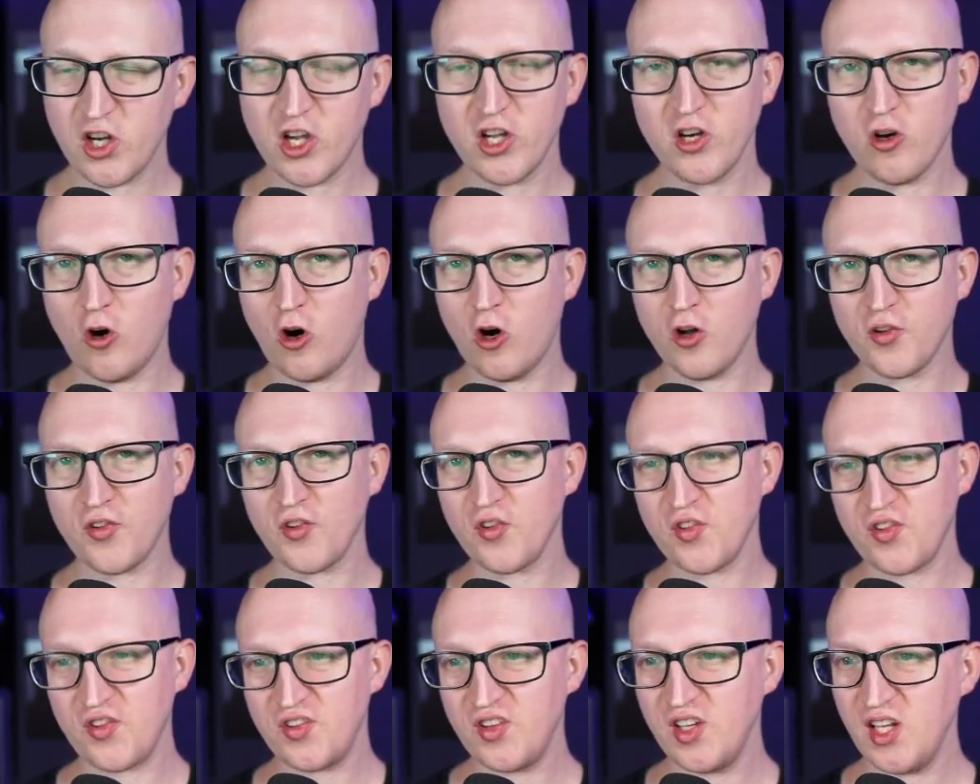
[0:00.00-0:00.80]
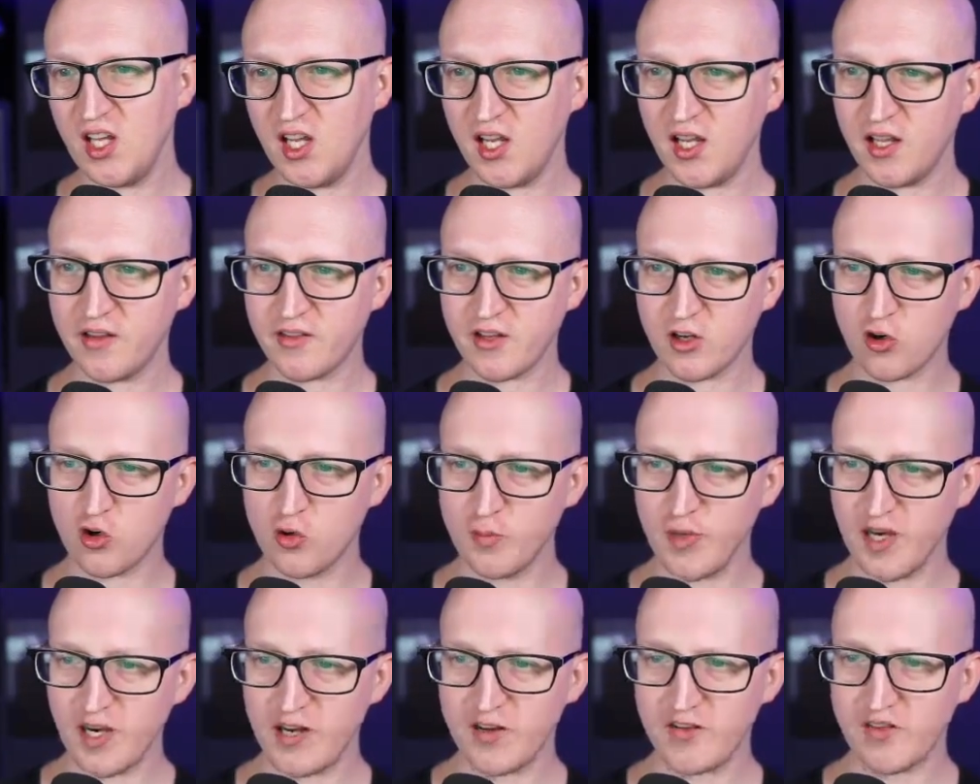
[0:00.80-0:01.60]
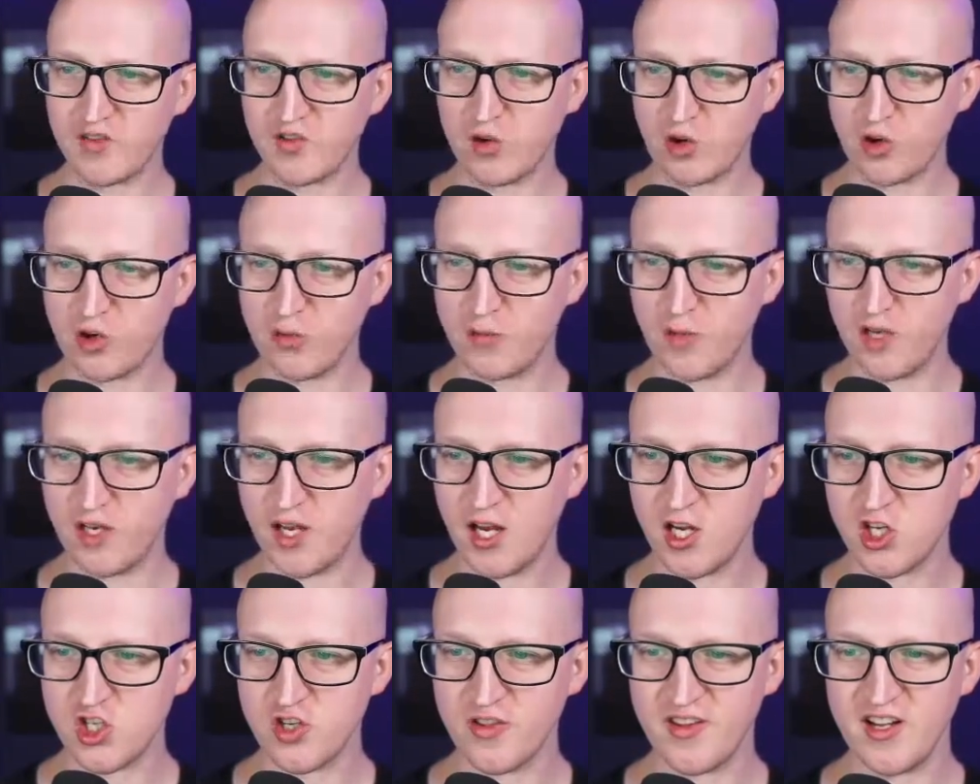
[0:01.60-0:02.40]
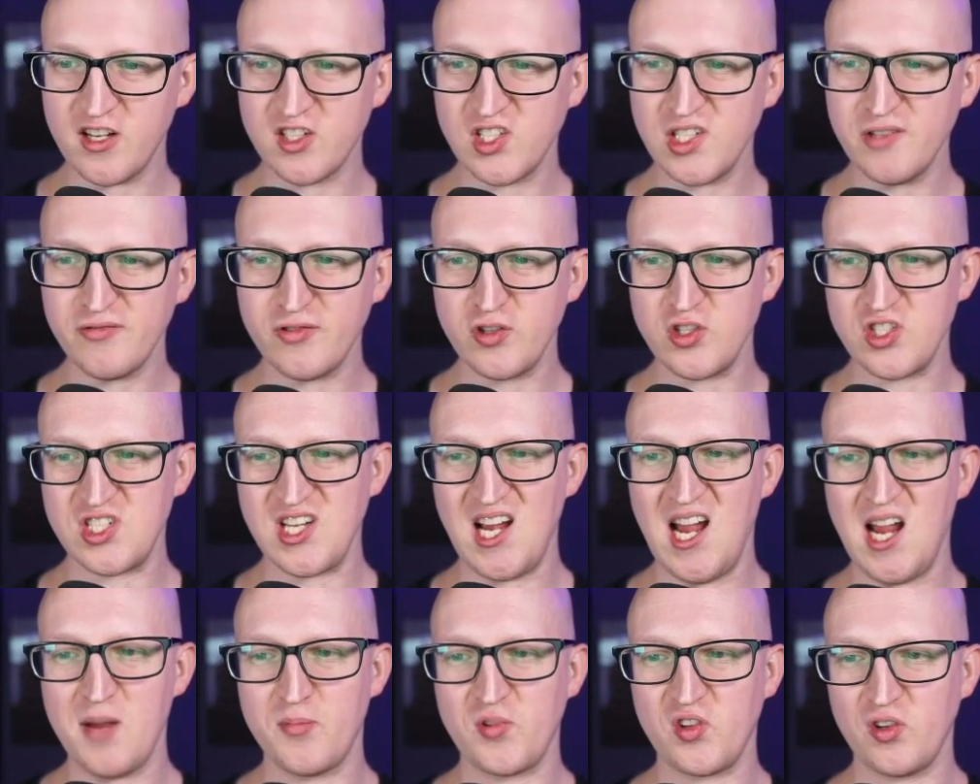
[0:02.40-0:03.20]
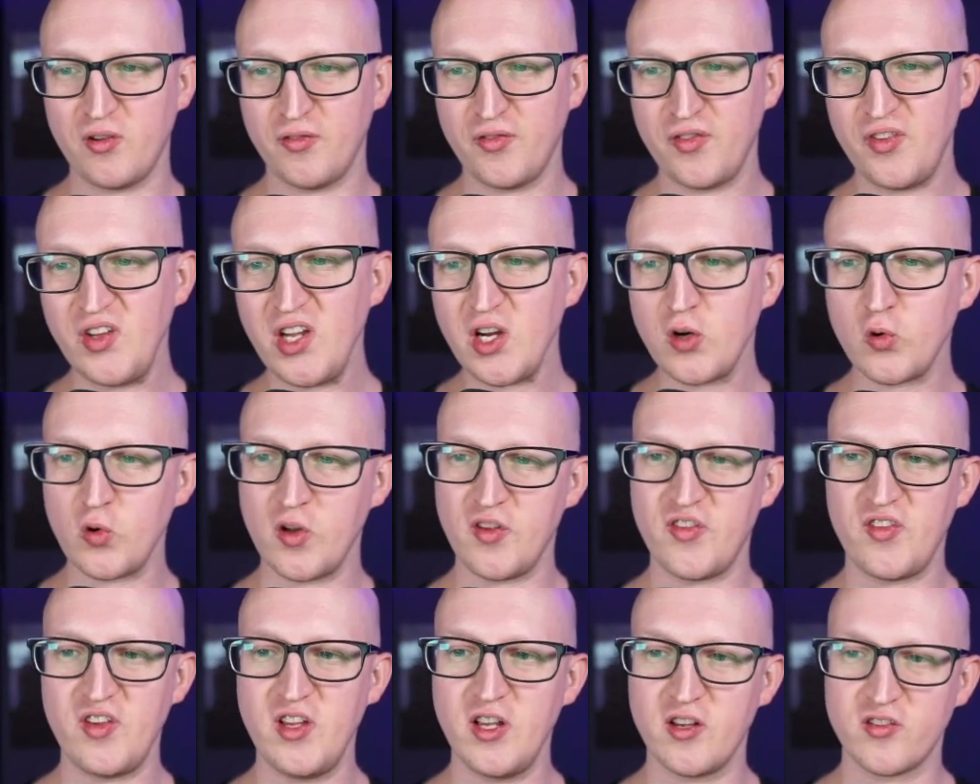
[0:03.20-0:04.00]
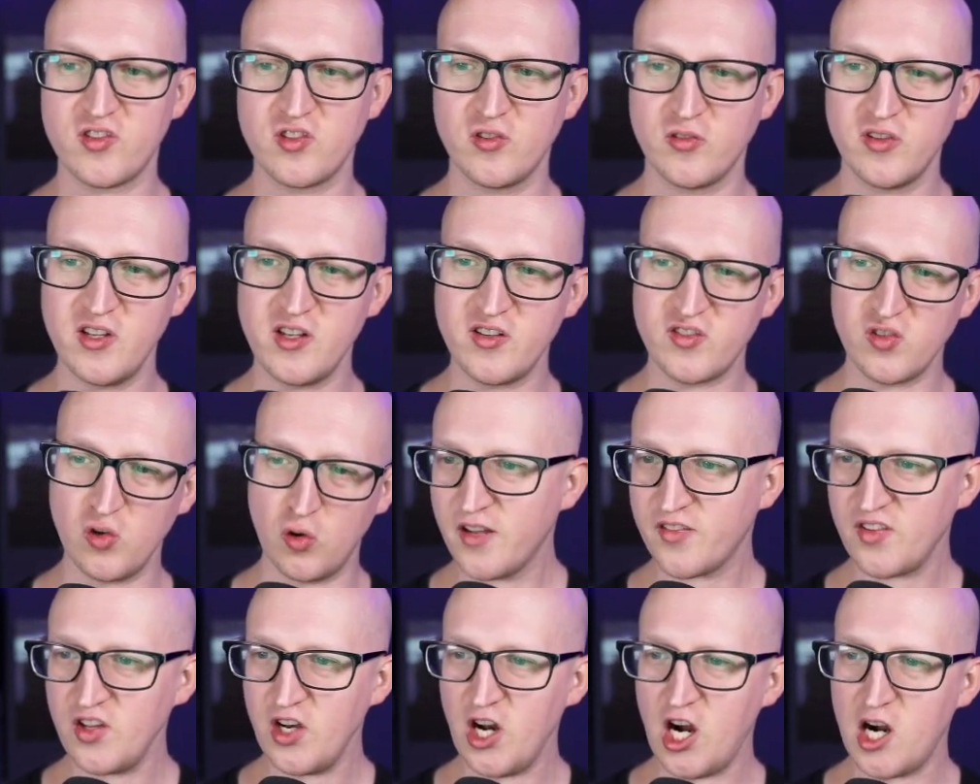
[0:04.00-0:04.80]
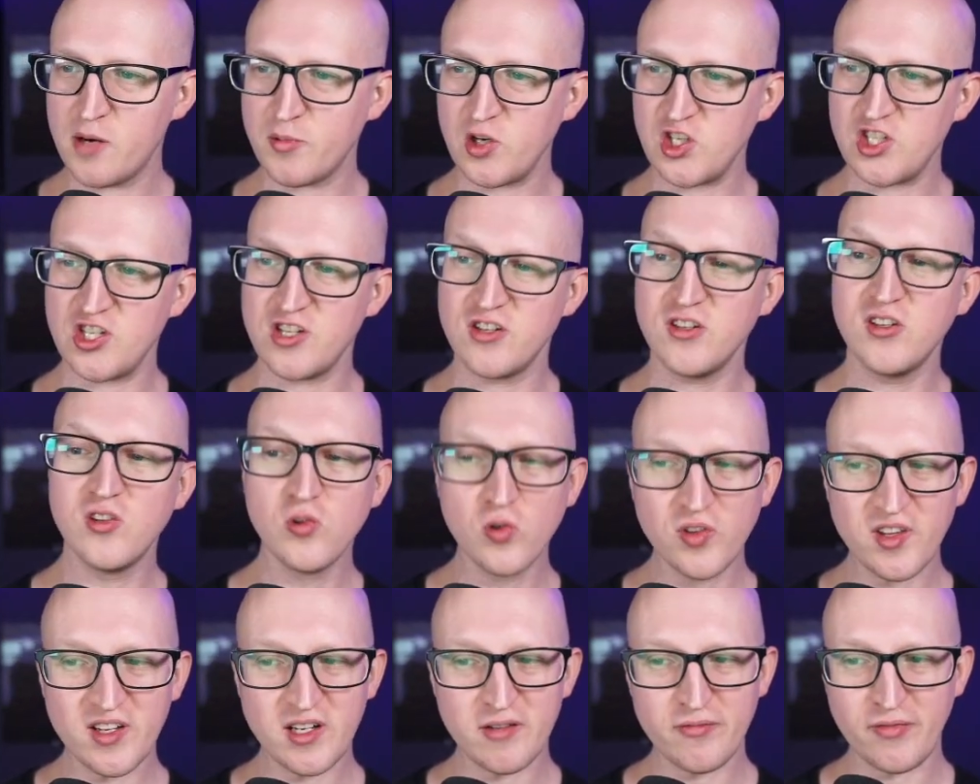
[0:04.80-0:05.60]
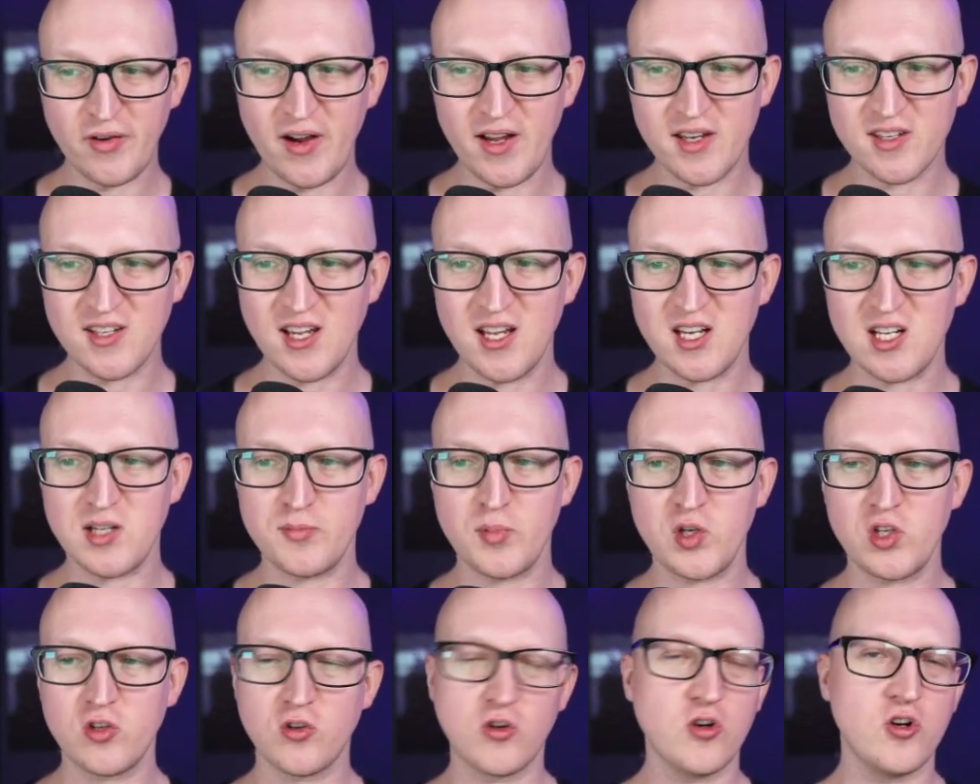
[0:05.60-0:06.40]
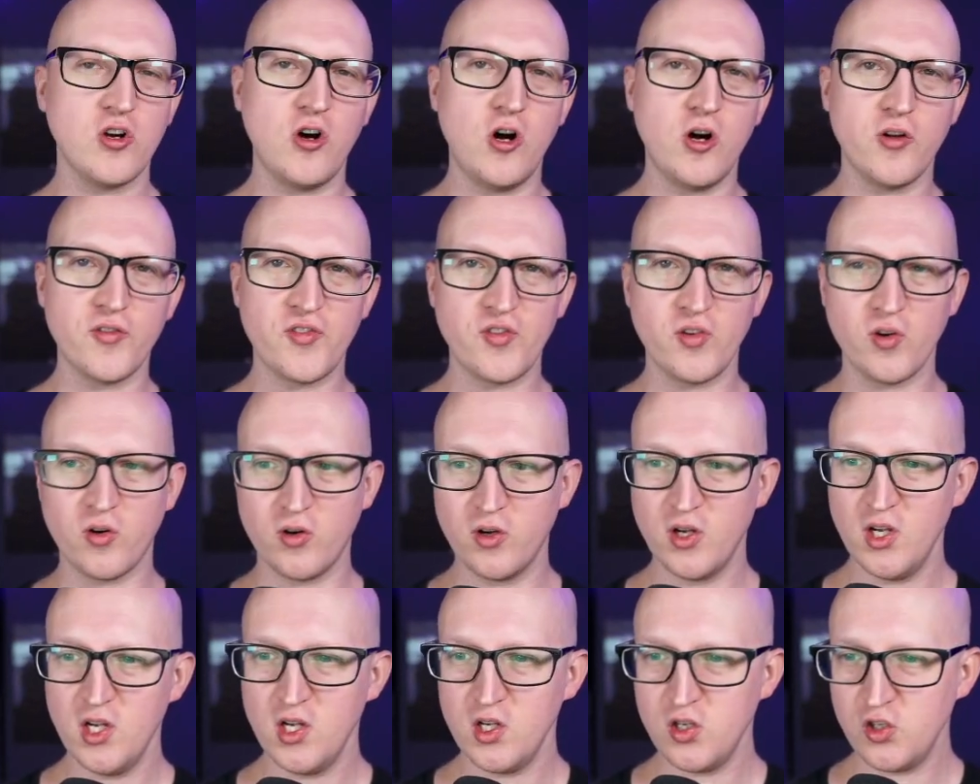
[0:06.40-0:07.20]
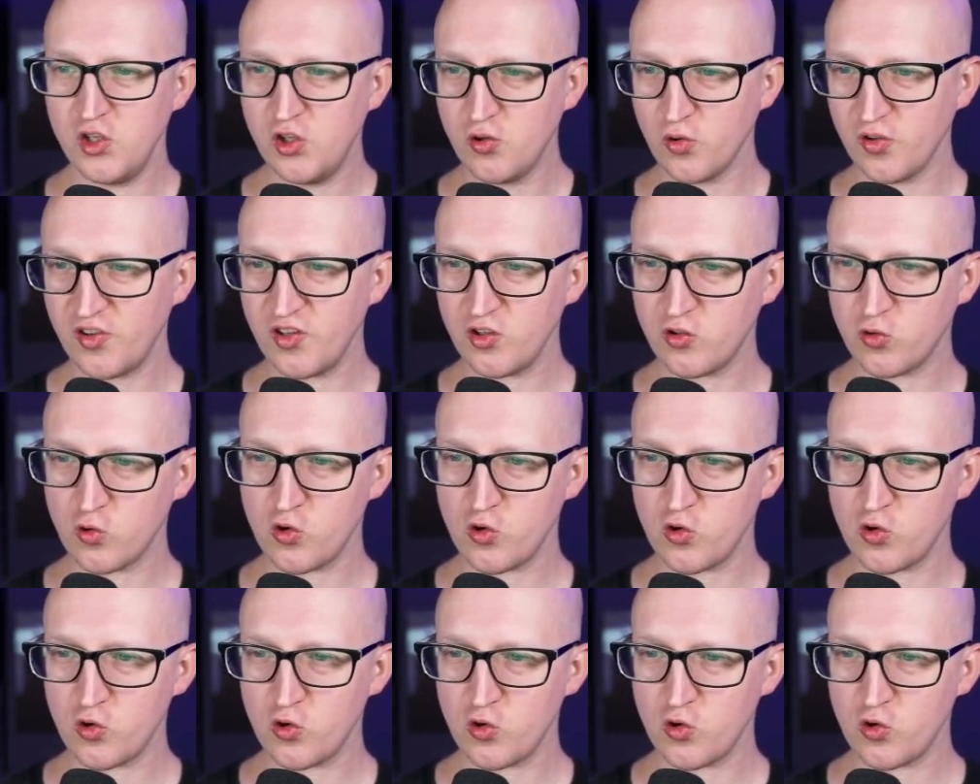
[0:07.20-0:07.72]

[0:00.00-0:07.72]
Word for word: you can also see in the Kubernetes documentation, there are different types of secrets here. So this is an arbitrary user-defined data, but you could also use it